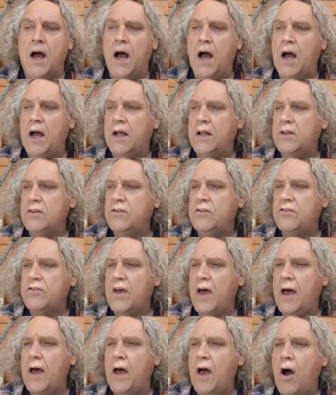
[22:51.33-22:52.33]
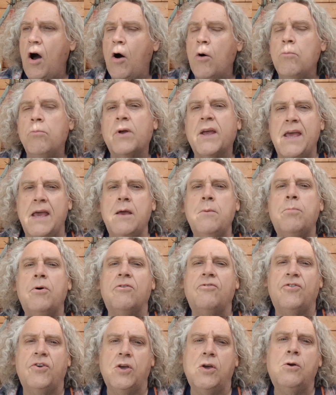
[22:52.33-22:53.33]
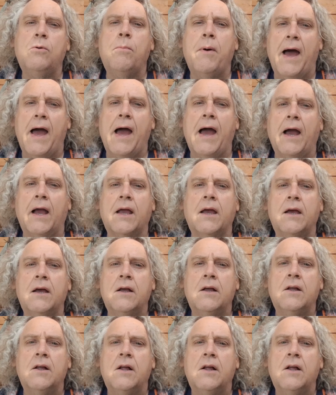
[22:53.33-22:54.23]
and uh, I'll keep a few back